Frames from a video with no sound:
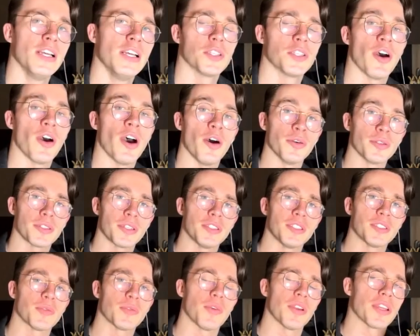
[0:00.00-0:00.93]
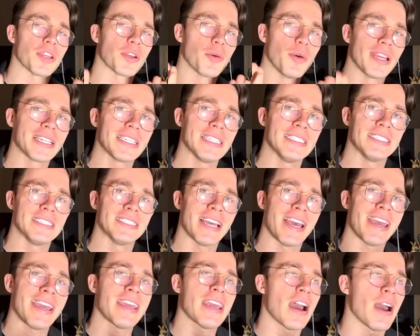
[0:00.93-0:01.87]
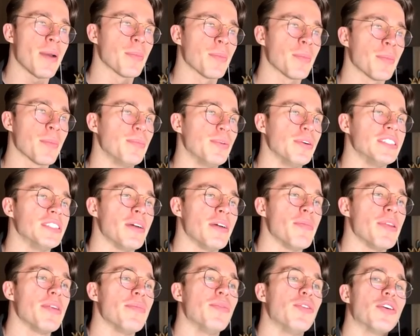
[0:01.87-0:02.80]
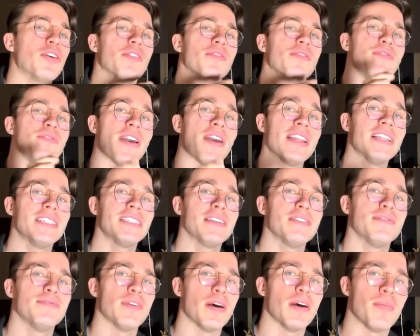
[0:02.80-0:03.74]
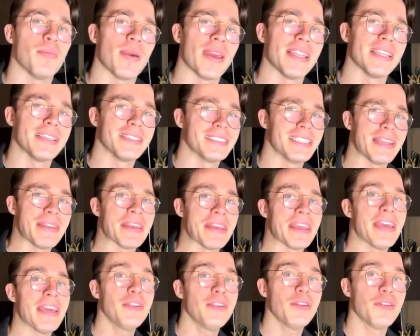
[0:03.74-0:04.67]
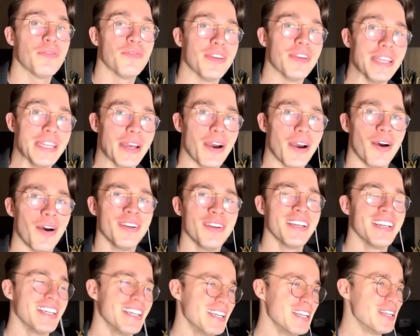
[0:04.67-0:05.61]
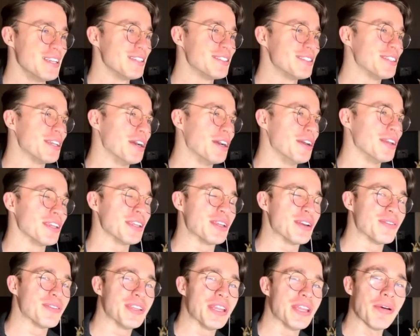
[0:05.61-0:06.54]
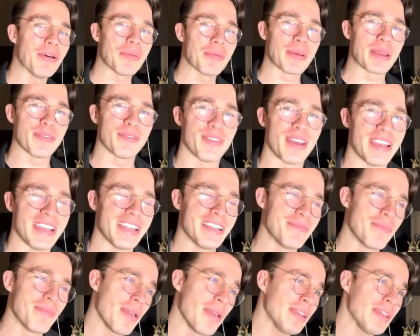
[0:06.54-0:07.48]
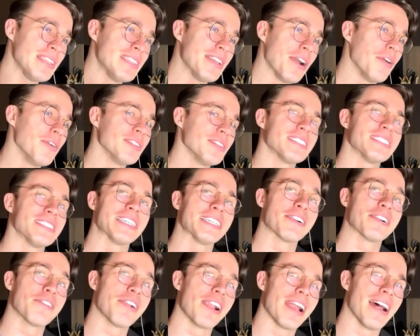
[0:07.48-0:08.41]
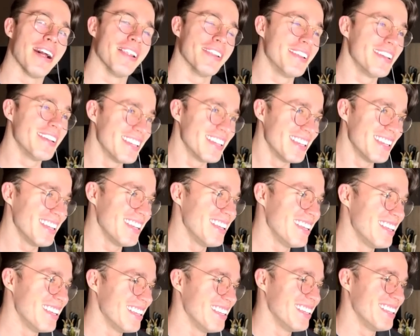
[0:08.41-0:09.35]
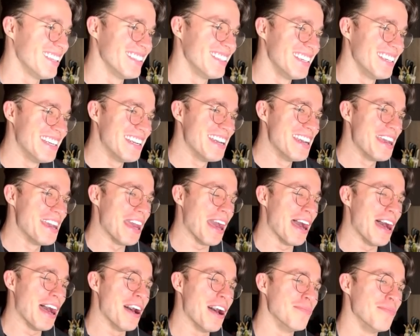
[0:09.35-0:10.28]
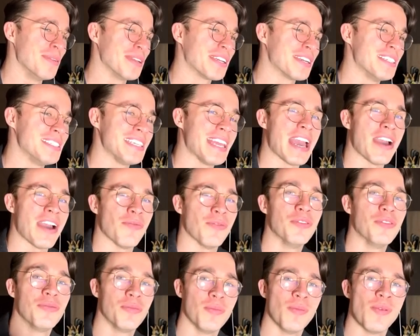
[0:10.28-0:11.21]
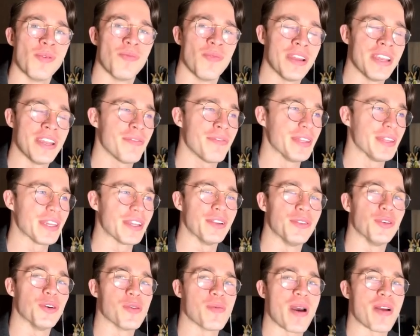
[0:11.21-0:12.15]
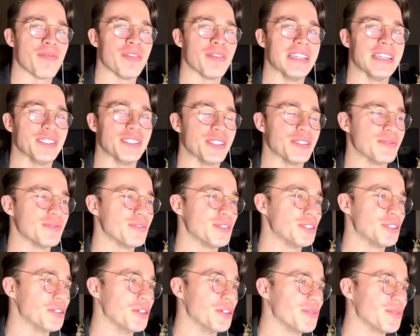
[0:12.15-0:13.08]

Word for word: So I also just want to quickly say, I'm going to put some of the more offensive opinions at the end of the video. So, you know, if you don't want to be offended, maybe don't stick around. Uh, because yeah, we'll, we're definitely going to talk about religion for sure.